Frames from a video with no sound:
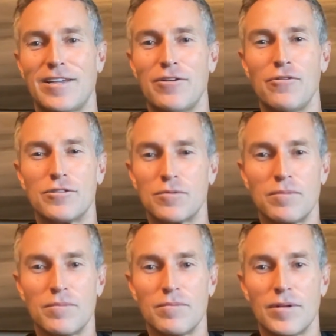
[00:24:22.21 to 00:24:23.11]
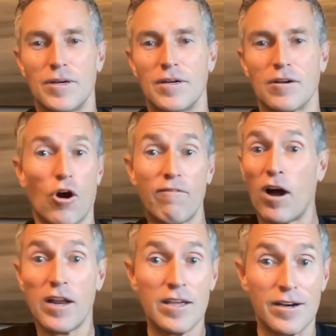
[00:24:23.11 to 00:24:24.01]
There's some
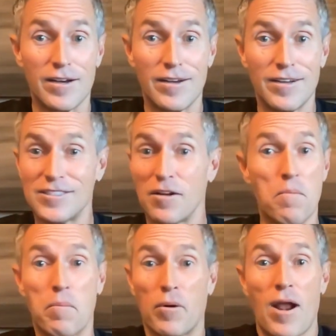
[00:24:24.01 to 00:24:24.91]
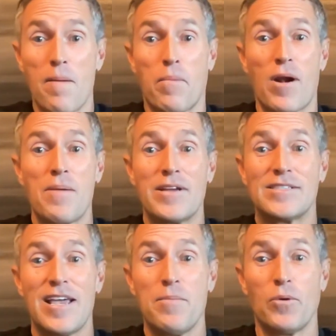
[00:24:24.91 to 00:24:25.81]
Carvania is a prime
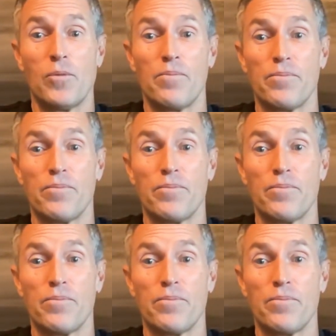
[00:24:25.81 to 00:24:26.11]
example.